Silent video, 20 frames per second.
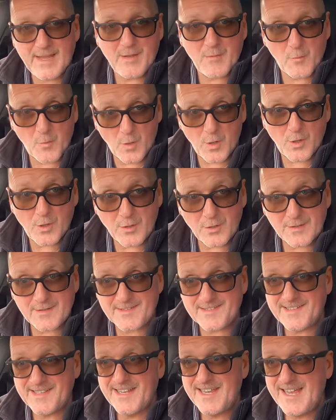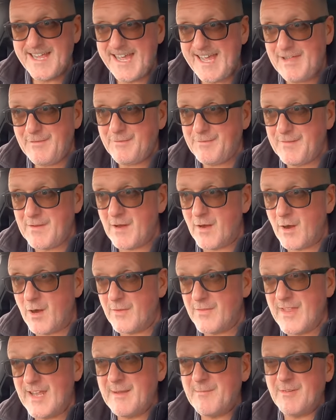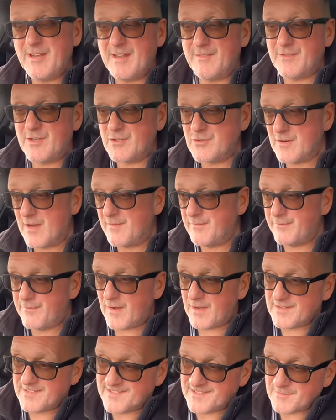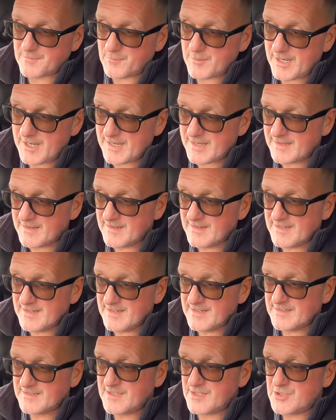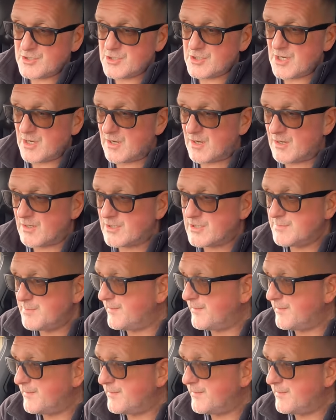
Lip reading: it works. If not, then I'm gonna have to try and find somewhere to charge